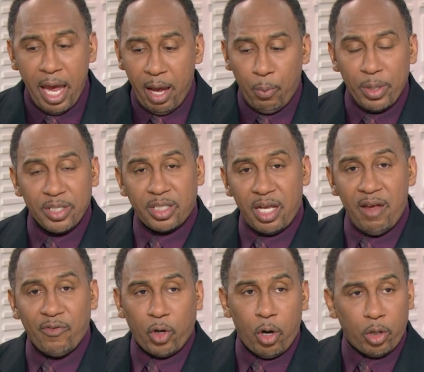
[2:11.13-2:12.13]
And when
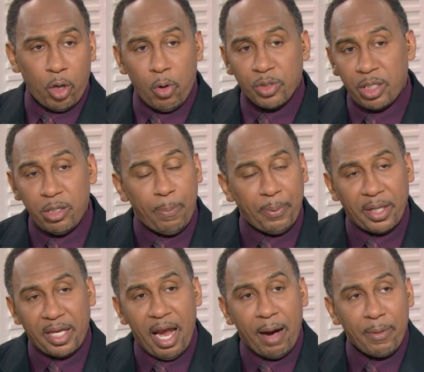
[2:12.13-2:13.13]
Steve Kerr goes and you put
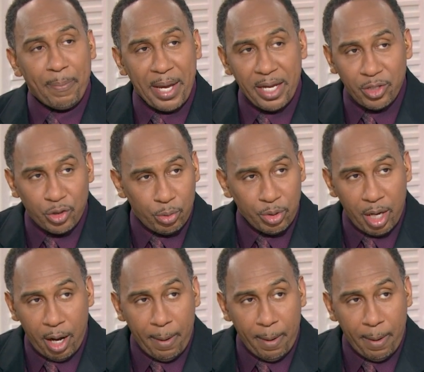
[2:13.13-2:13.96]
a Gary Payton Jr.